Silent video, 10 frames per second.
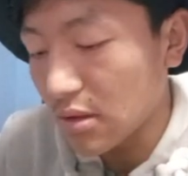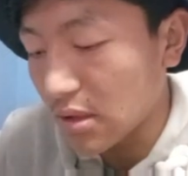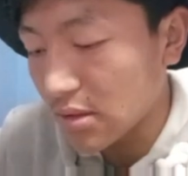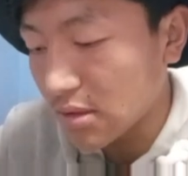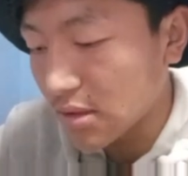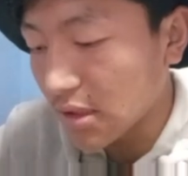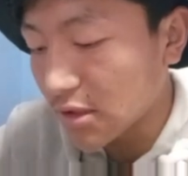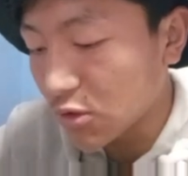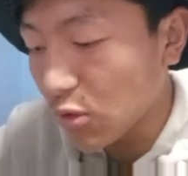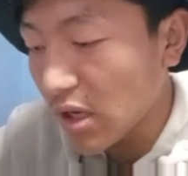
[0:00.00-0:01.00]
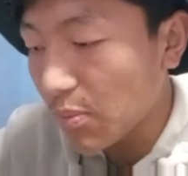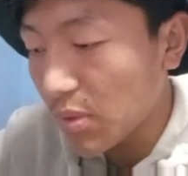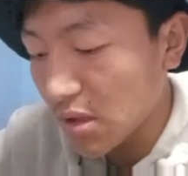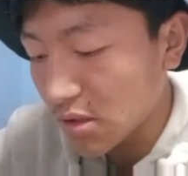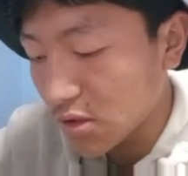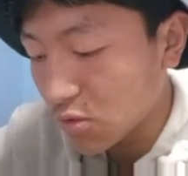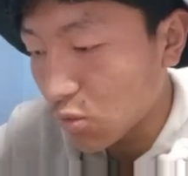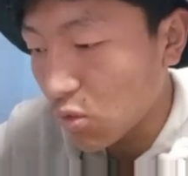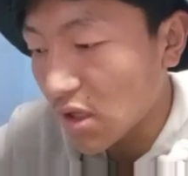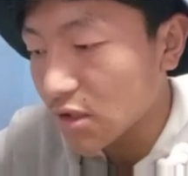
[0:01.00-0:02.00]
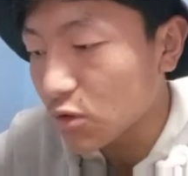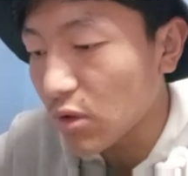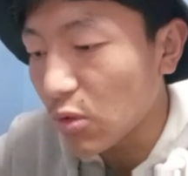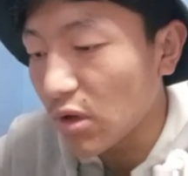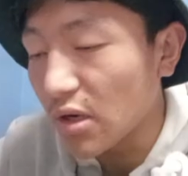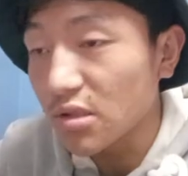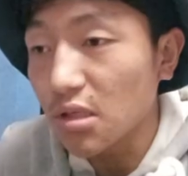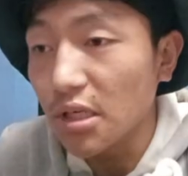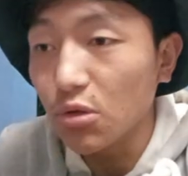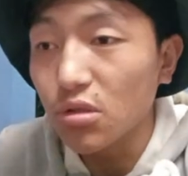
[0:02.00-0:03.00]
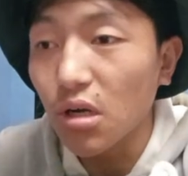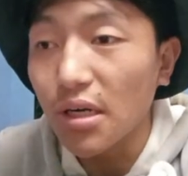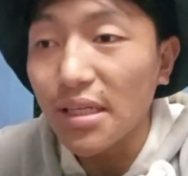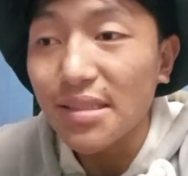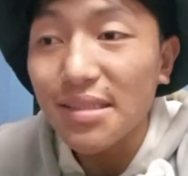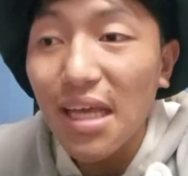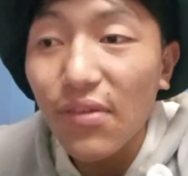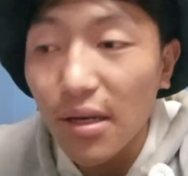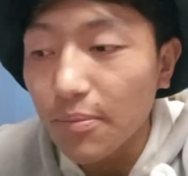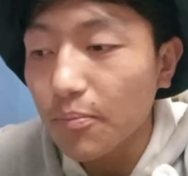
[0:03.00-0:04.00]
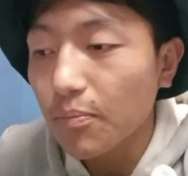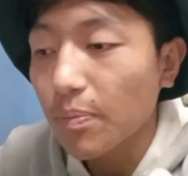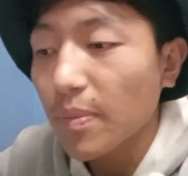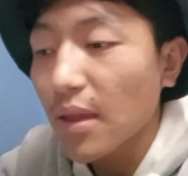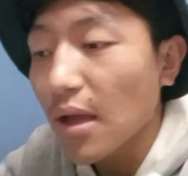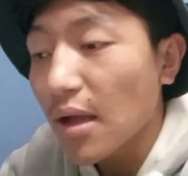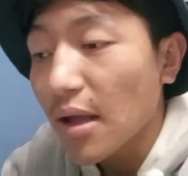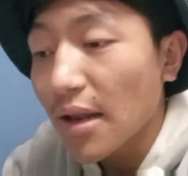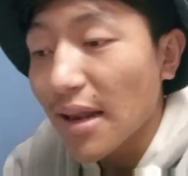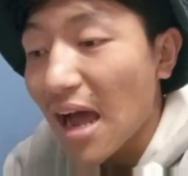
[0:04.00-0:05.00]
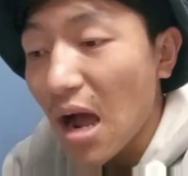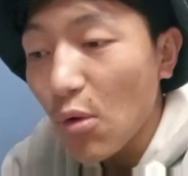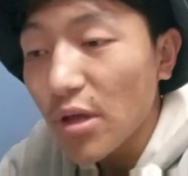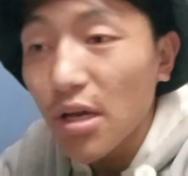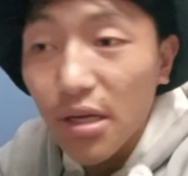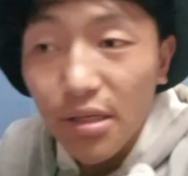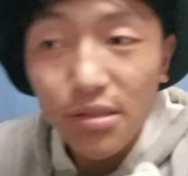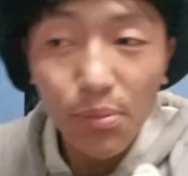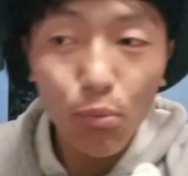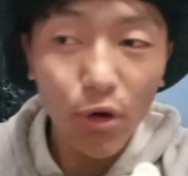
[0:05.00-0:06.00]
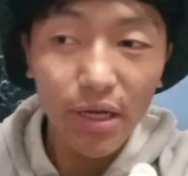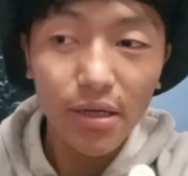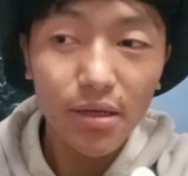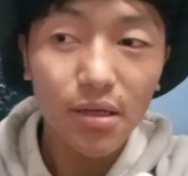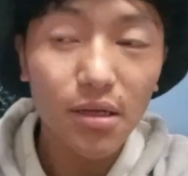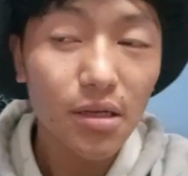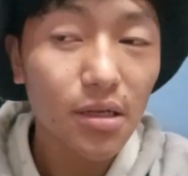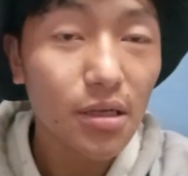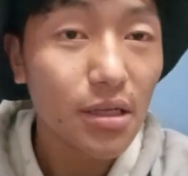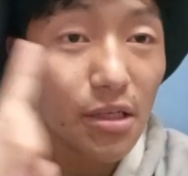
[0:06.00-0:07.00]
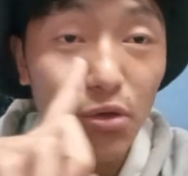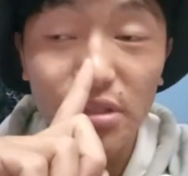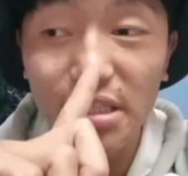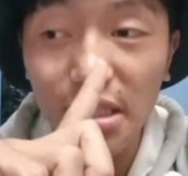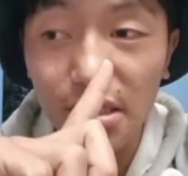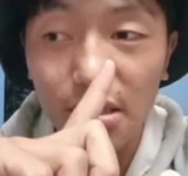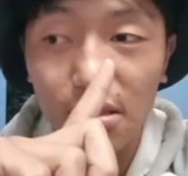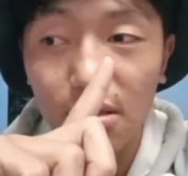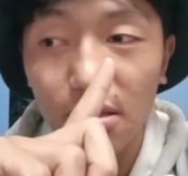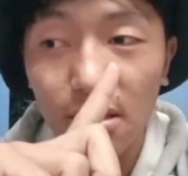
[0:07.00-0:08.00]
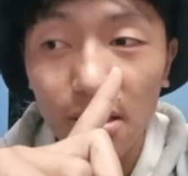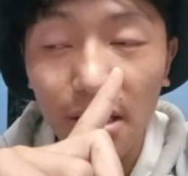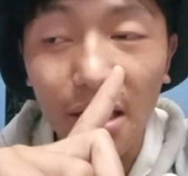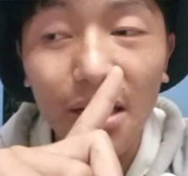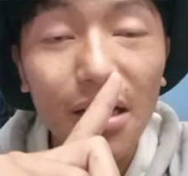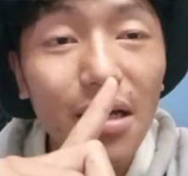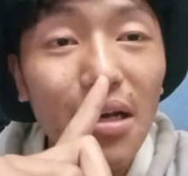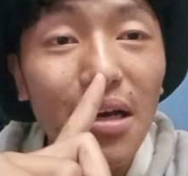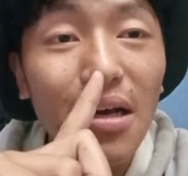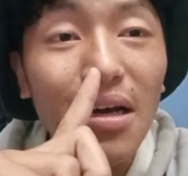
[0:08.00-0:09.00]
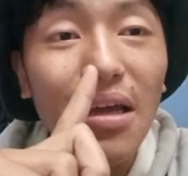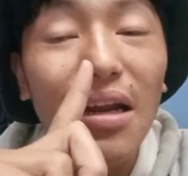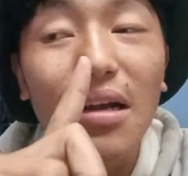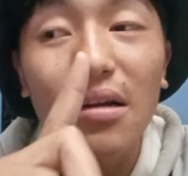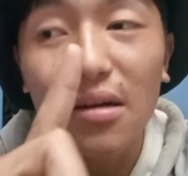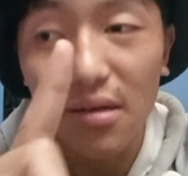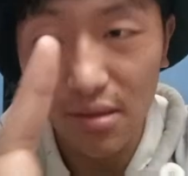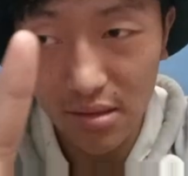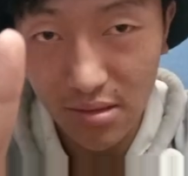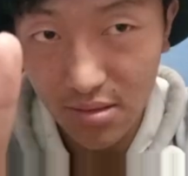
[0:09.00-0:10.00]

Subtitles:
Yes, 6 square plus 1 square would result into 37. Now here is the point. You see, it returned.